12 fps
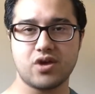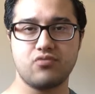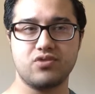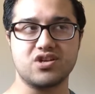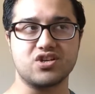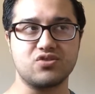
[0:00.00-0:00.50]
Dre
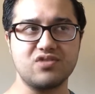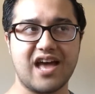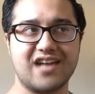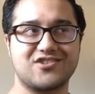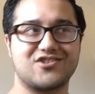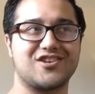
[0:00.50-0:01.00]
wouldn't do
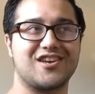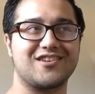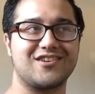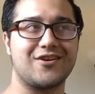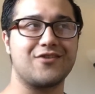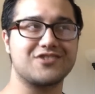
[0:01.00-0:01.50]
that
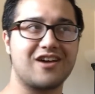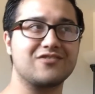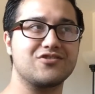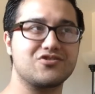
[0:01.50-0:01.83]
shit, you know? Dr.